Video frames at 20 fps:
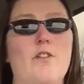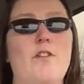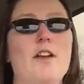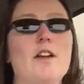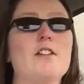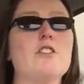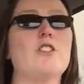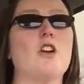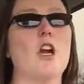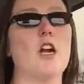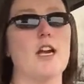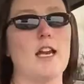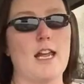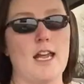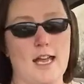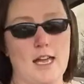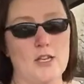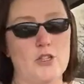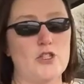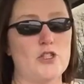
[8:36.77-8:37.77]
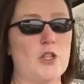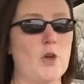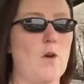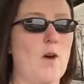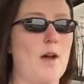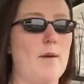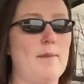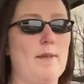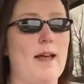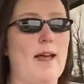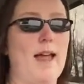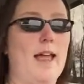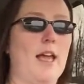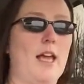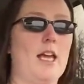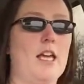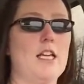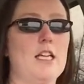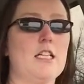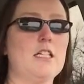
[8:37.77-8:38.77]
They're starting to itch, so I'm like
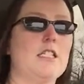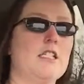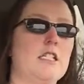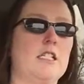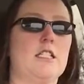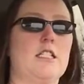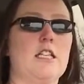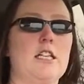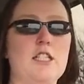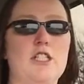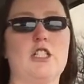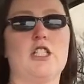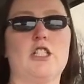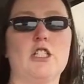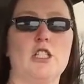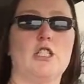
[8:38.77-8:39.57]
itching